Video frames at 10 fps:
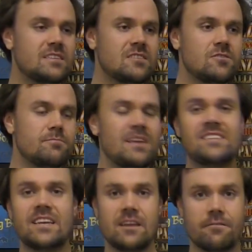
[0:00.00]
to
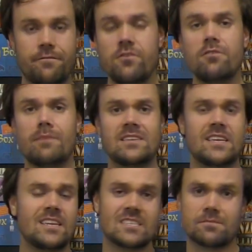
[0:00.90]
maintaining food,
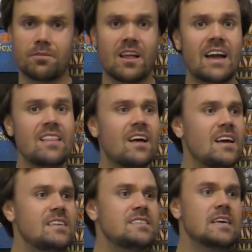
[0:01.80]
maintaining supply
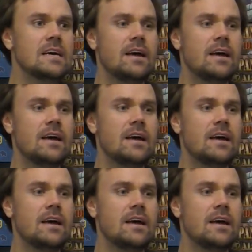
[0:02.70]
lines,